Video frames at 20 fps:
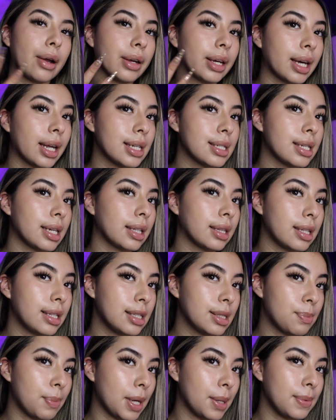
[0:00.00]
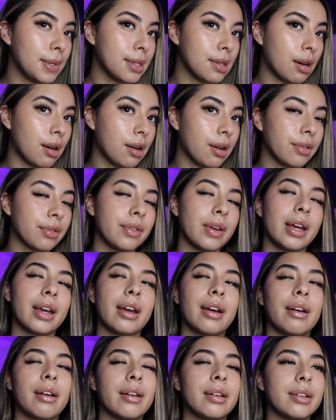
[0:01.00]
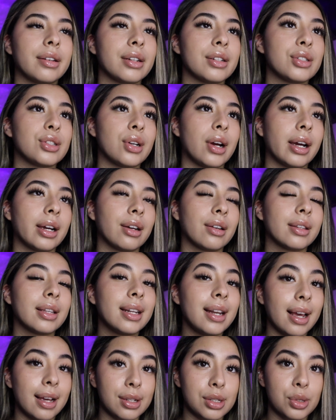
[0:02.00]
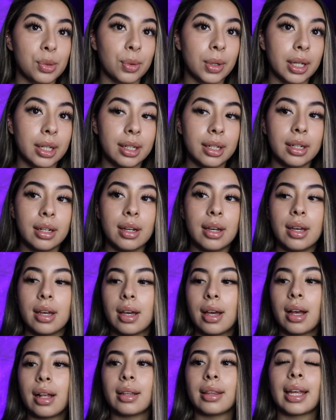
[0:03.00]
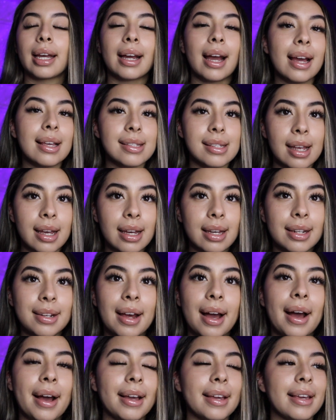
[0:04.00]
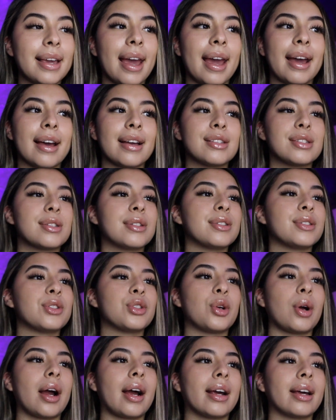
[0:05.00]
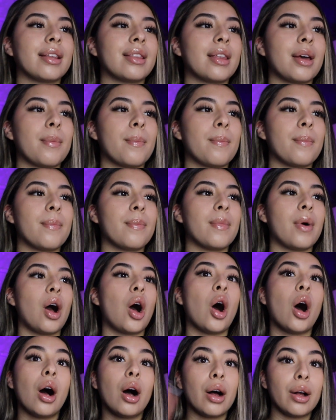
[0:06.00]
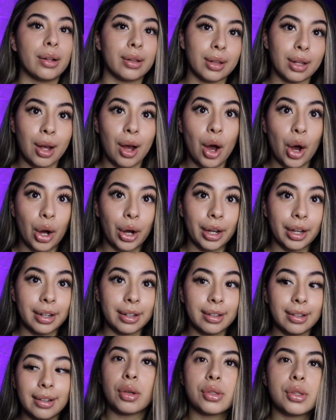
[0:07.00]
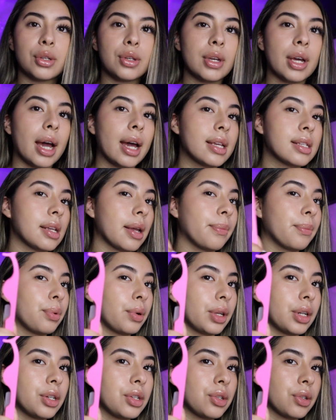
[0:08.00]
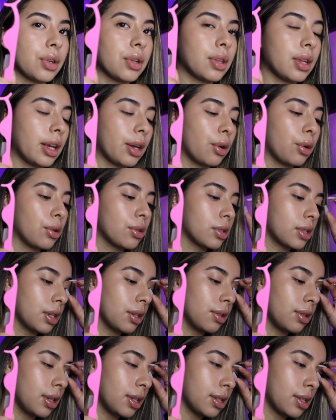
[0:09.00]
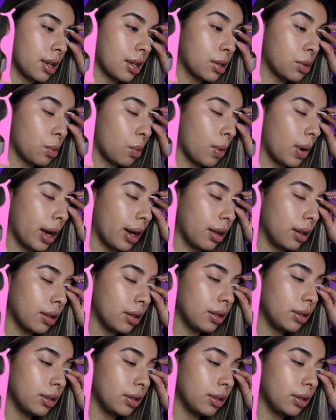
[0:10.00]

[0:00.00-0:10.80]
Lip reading: I gotta take these babies off and try on the next one. Like I said, I can't try them all on. Also, you guys, I'm pretty sure they wholesale these as well.